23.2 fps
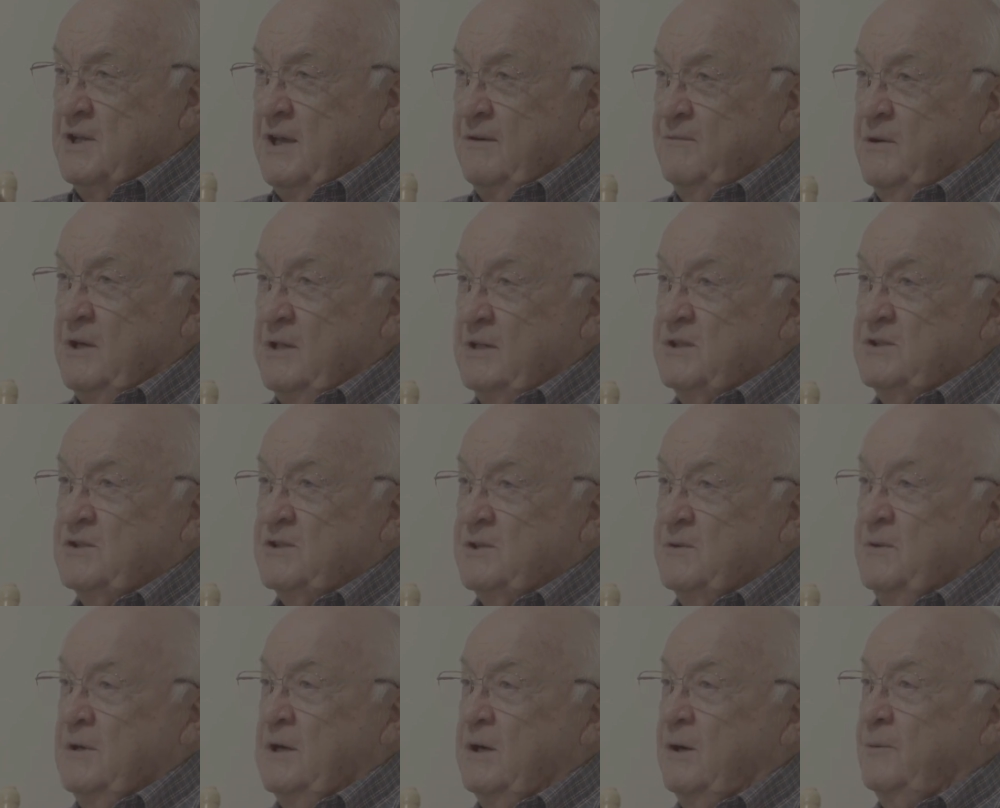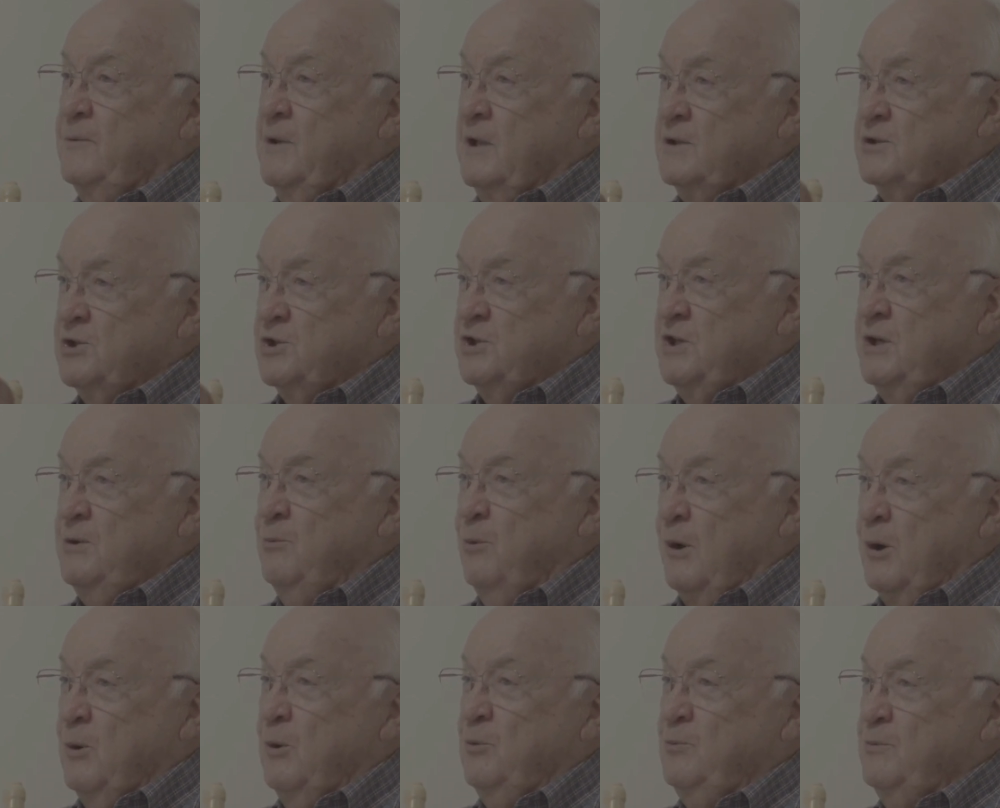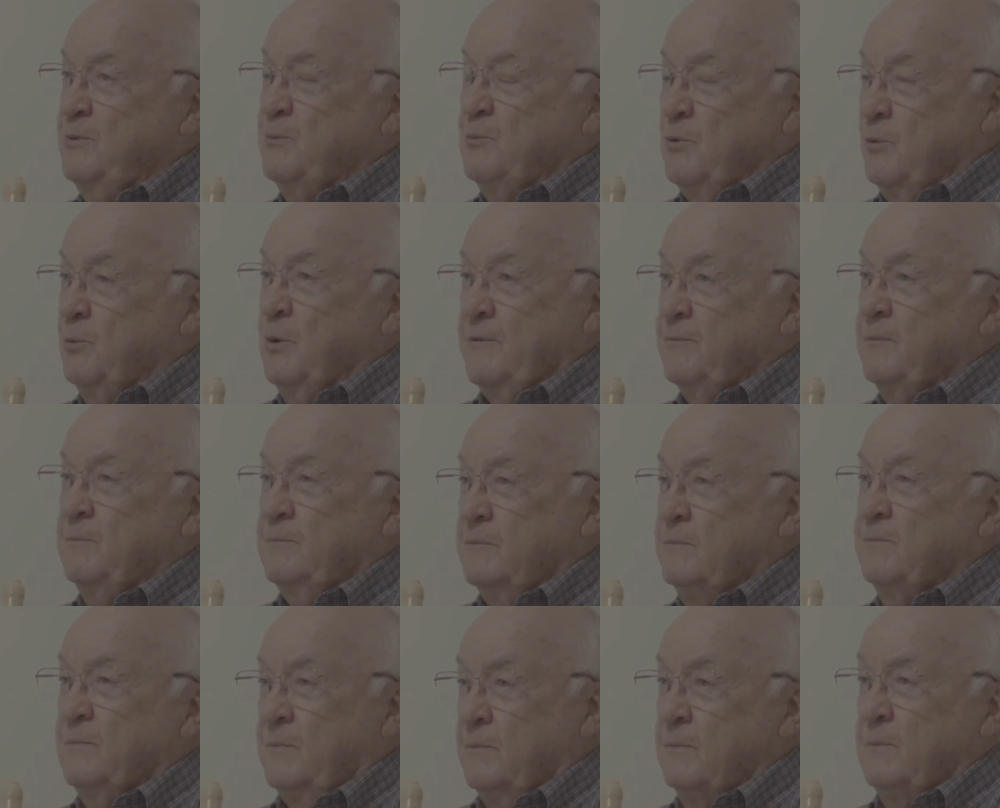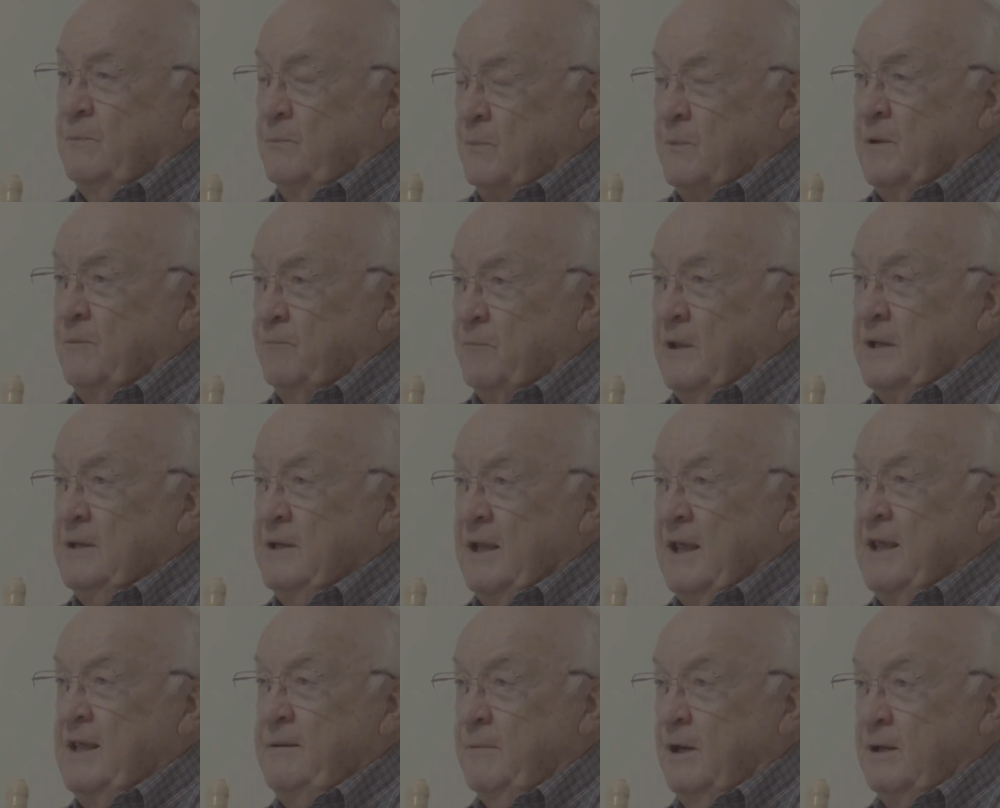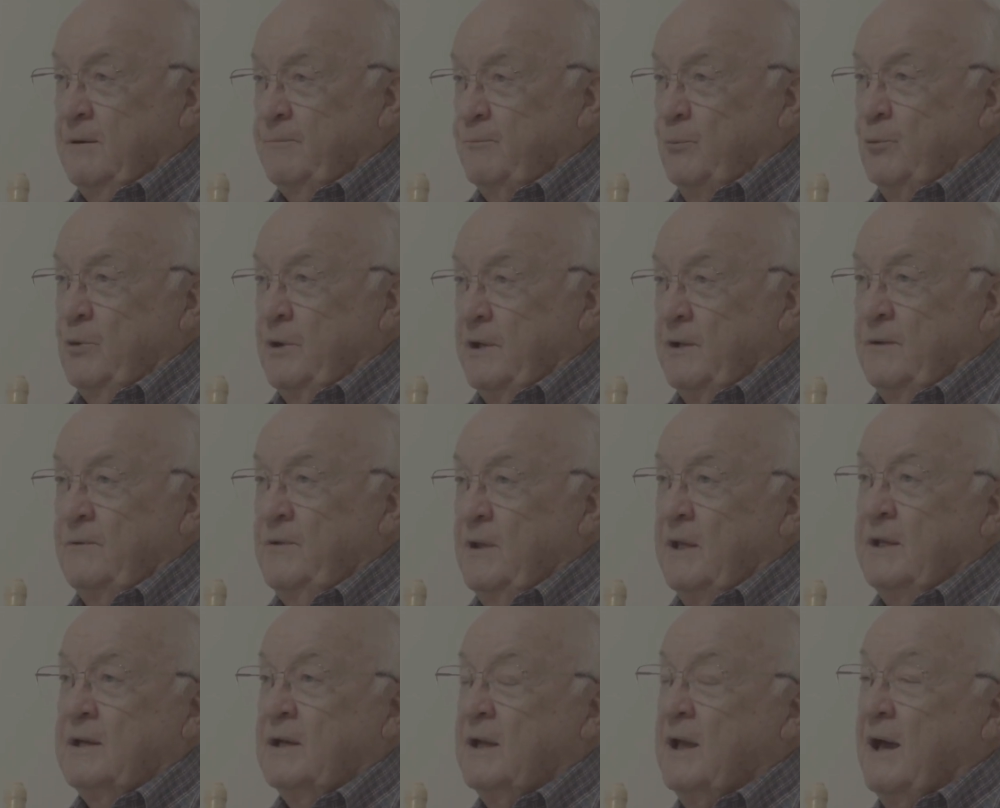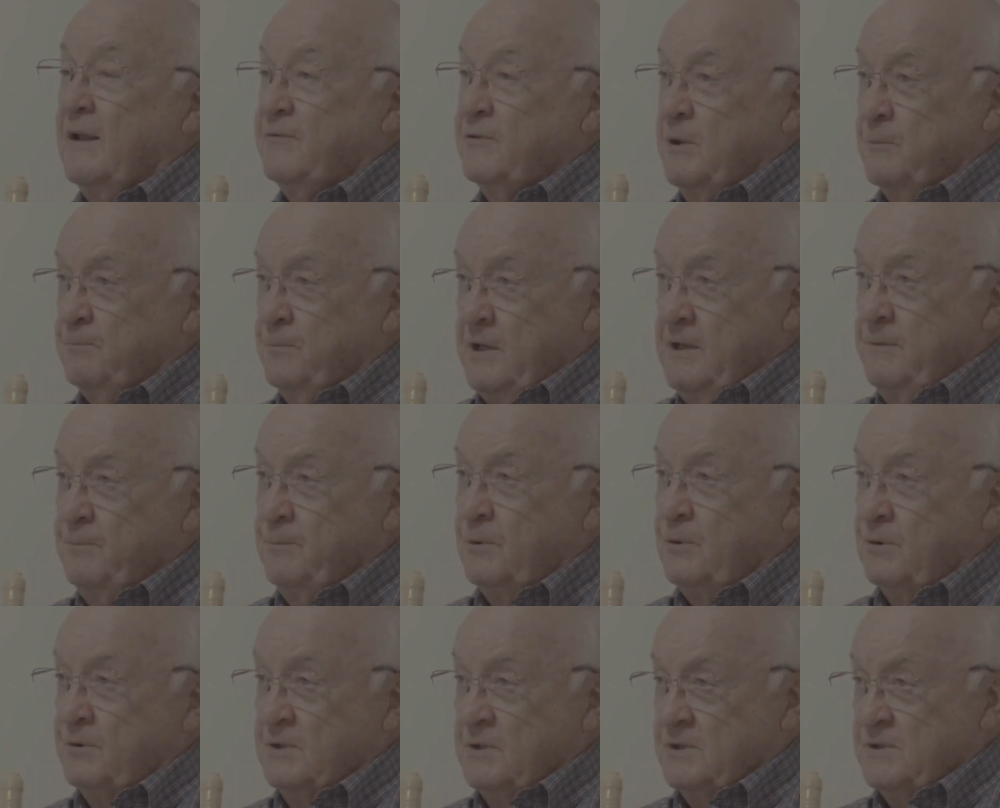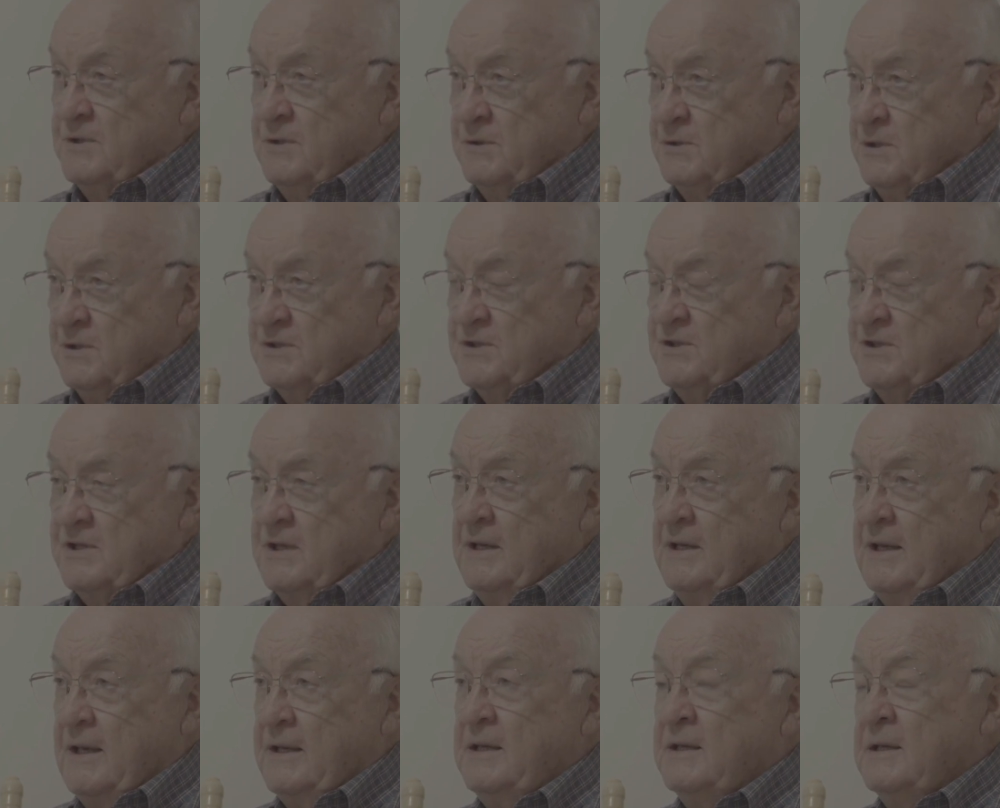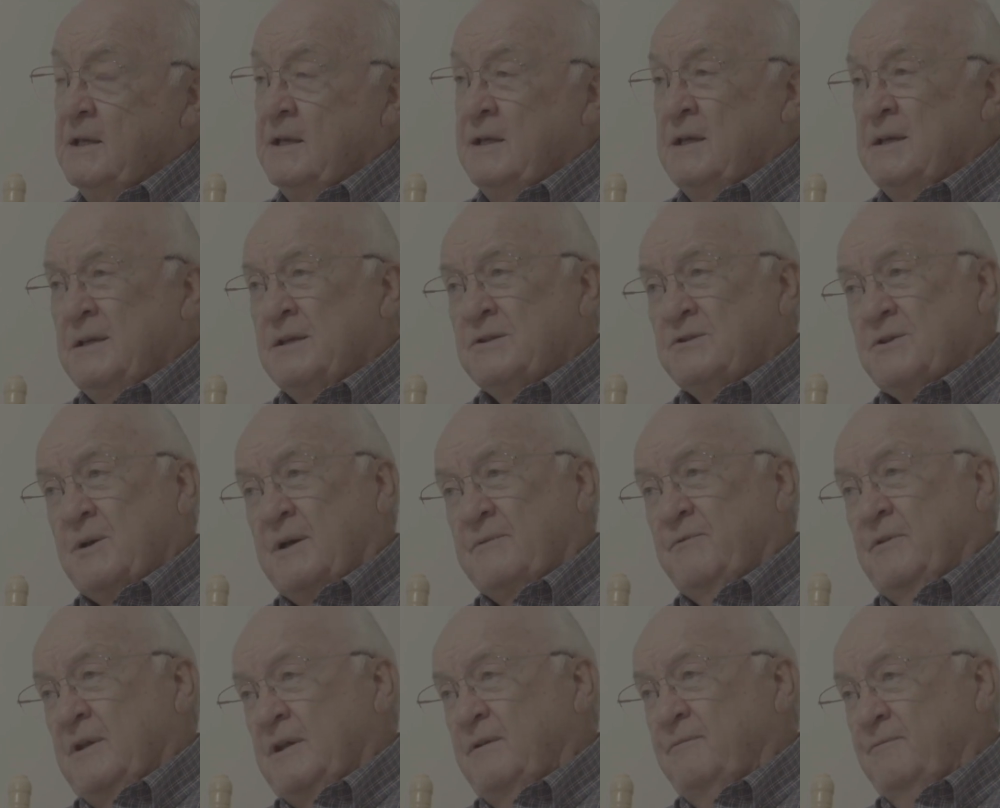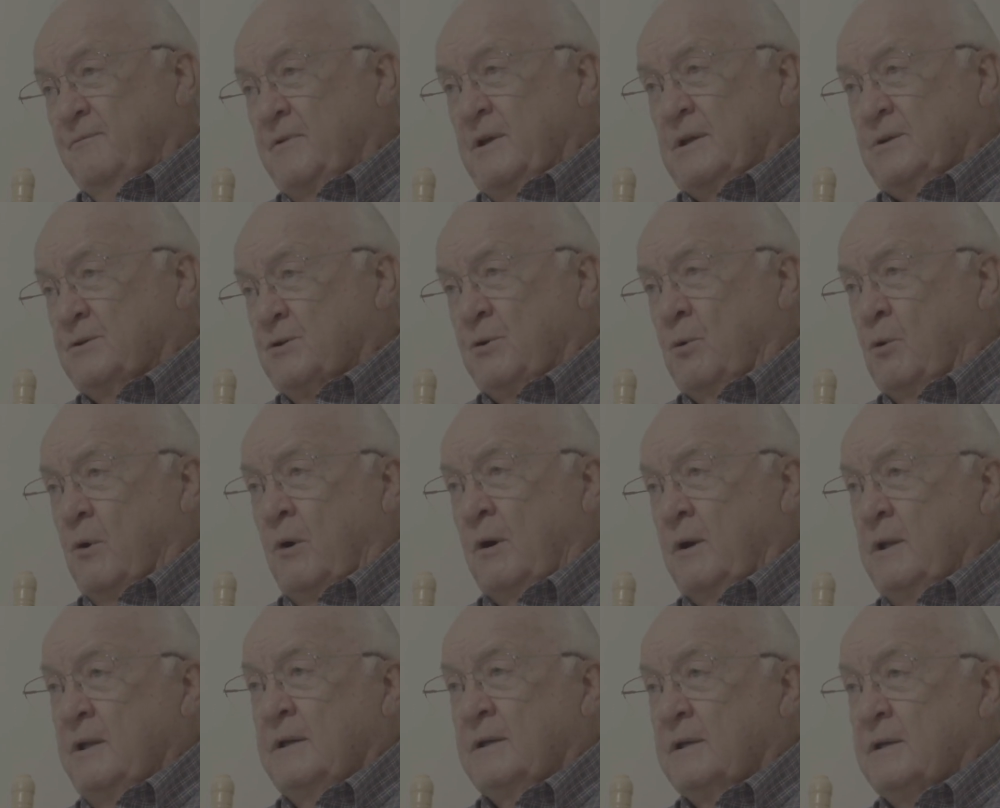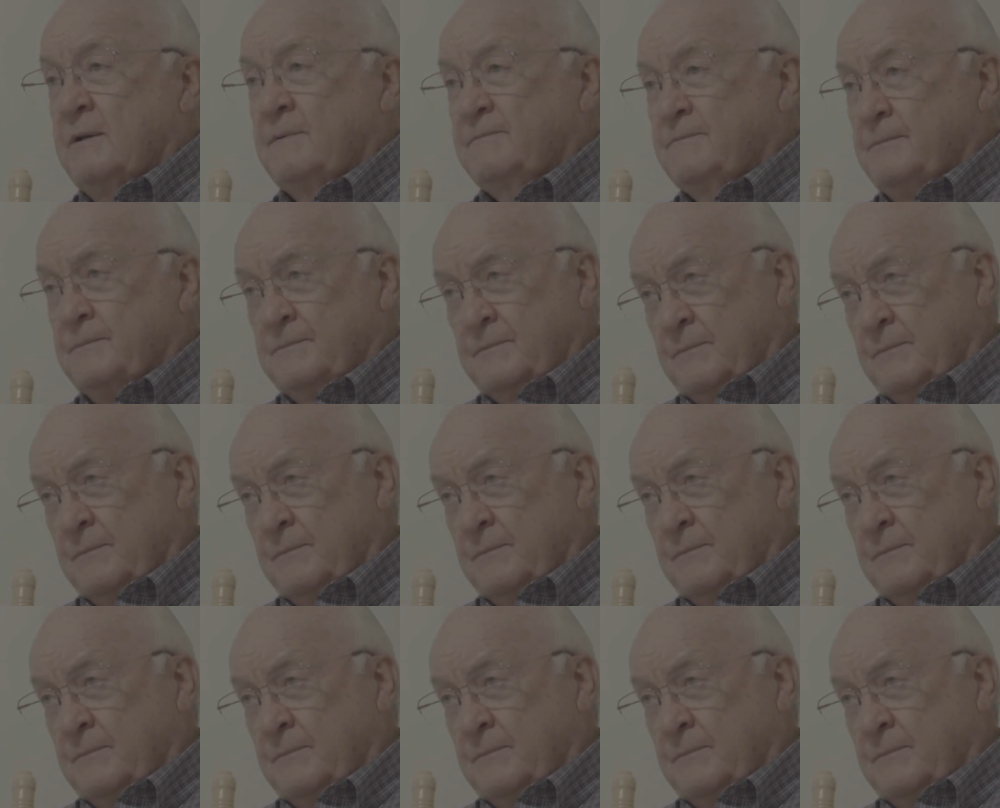evidence there that she wrote that they came up with and got the people to say. So I think Victoria,